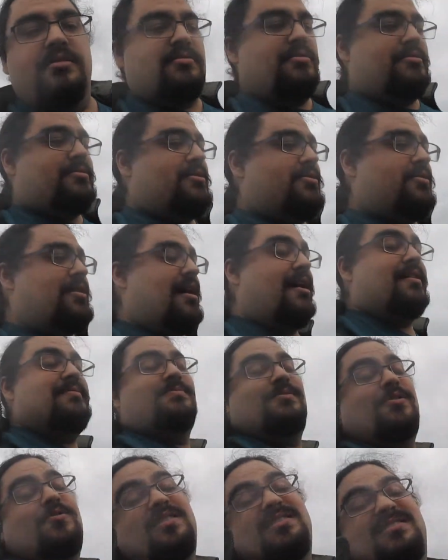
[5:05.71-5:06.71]
So that gives
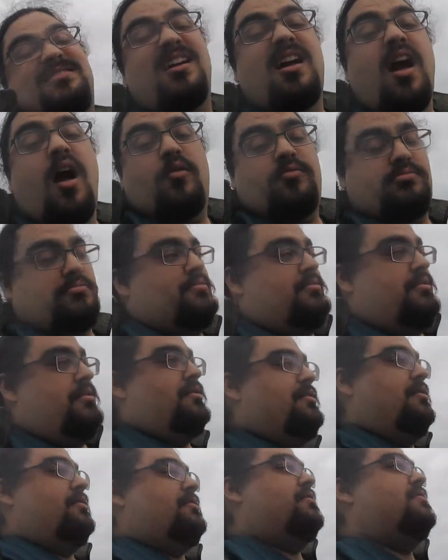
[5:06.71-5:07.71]
me a reason to go.
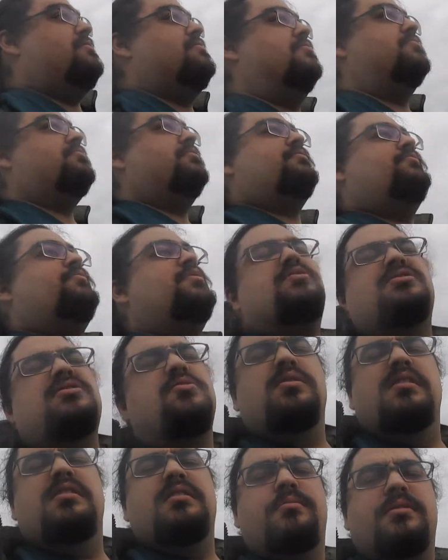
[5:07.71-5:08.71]
So I'm just
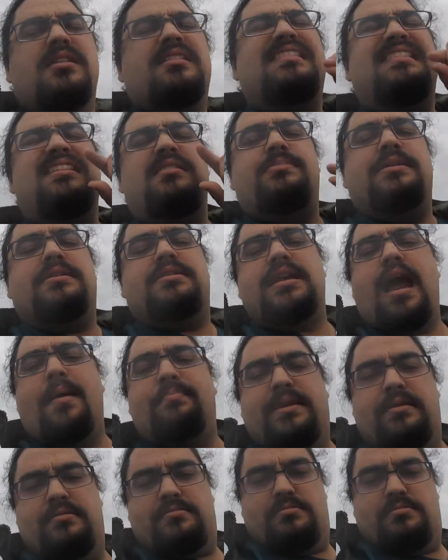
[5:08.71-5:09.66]
doing a little, a little bit of shopping.